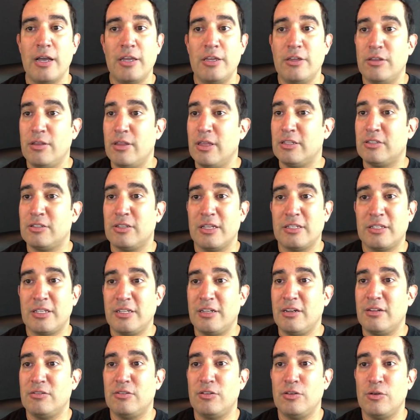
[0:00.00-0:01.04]

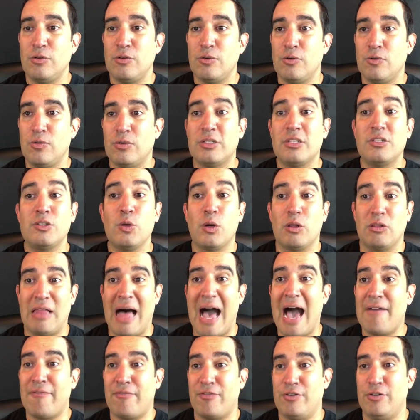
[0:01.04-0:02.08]
It's going to do a
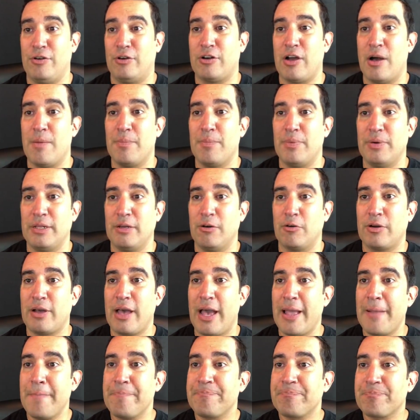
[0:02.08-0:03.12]
lot for your company,
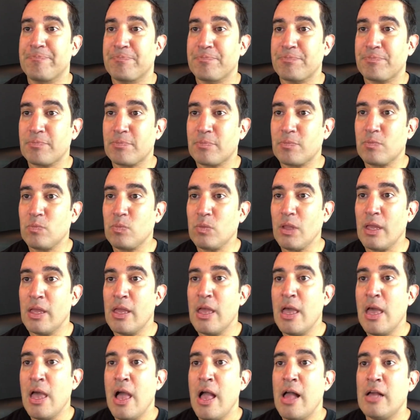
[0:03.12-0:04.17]
okay?
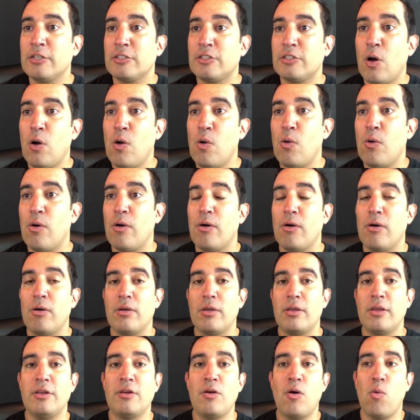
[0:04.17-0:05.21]
So,
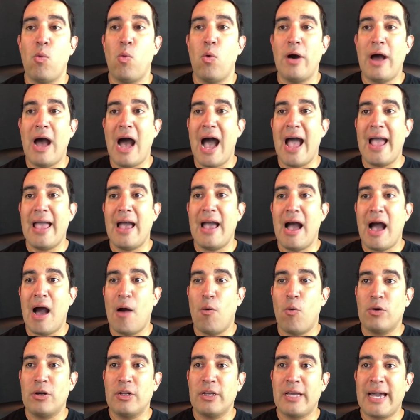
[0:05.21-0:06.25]
what
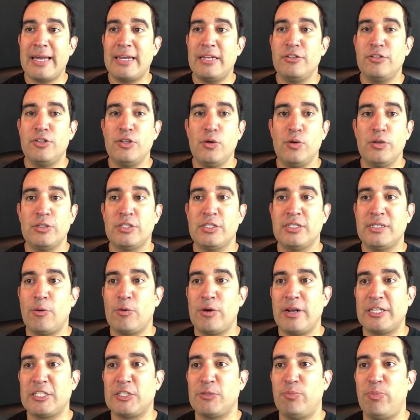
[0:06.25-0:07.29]
I want to kind of do is
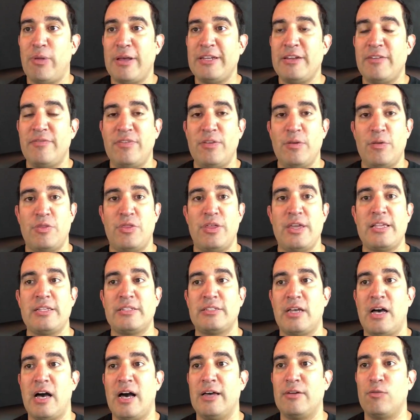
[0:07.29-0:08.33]
I want to explain a few
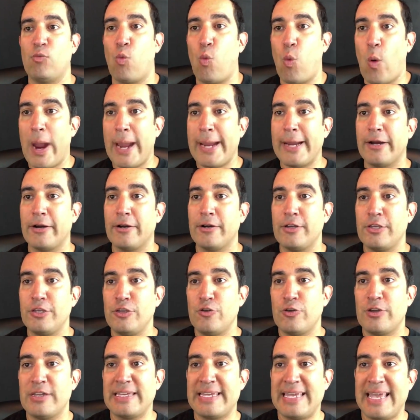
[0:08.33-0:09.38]
things on where
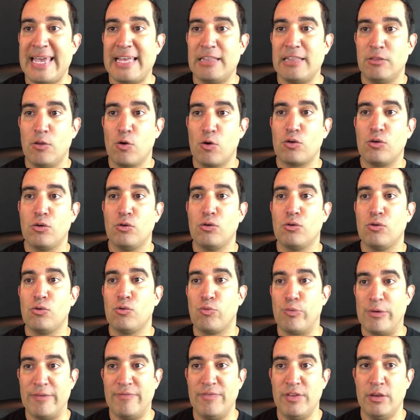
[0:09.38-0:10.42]
you can get
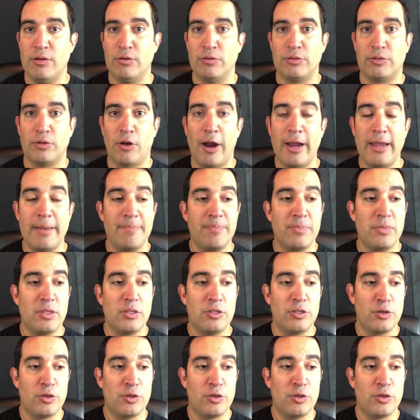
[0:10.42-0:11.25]
local reviews, all right?